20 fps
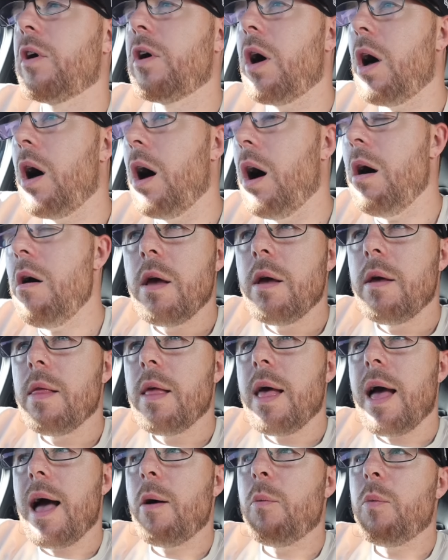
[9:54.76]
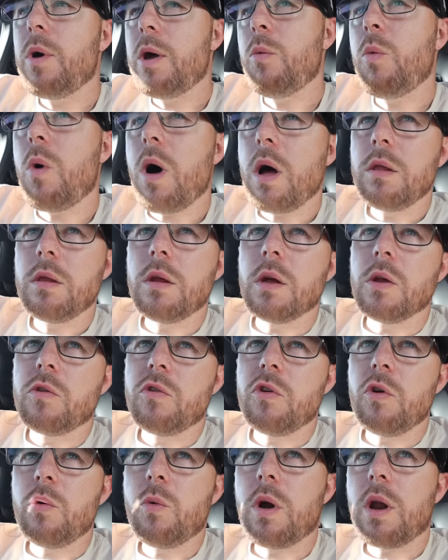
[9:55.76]
the car. Yeah. And we wondered,
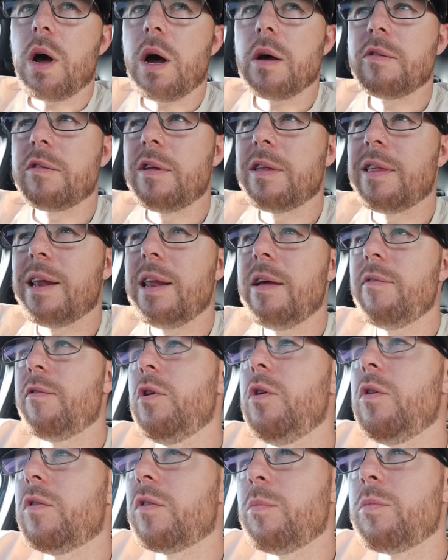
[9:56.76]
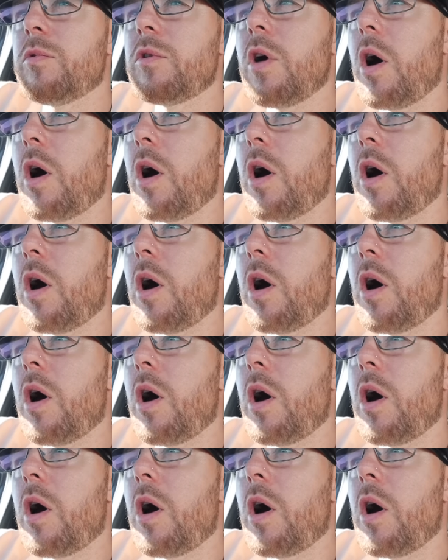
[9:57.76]
do you want us to deliver you some